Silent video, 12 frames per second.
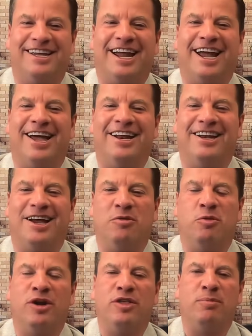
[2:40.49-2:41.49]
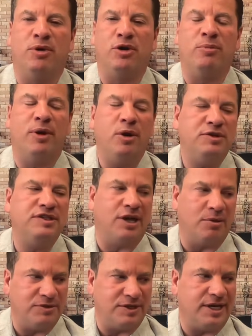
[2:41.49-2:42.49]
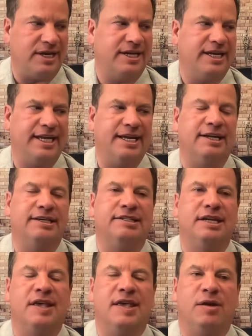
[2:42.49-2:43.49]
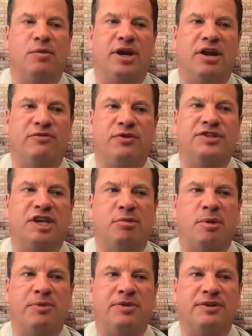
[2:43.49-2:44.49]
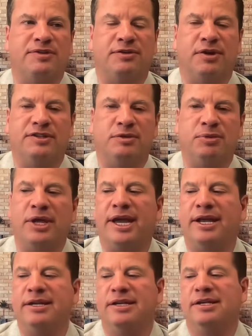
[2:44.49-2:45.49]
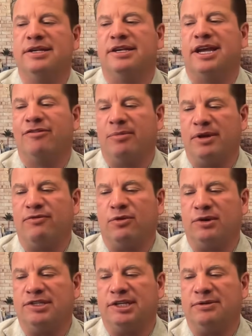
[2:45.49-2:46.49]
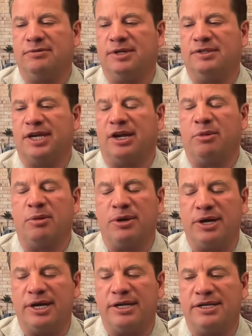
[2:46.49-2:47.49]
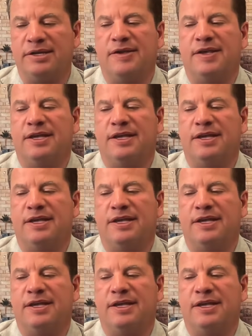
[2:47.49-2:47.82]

And where the burn the boats comes in is when I first came up with this crazy plan, everybody, of course, said it was out of my mind.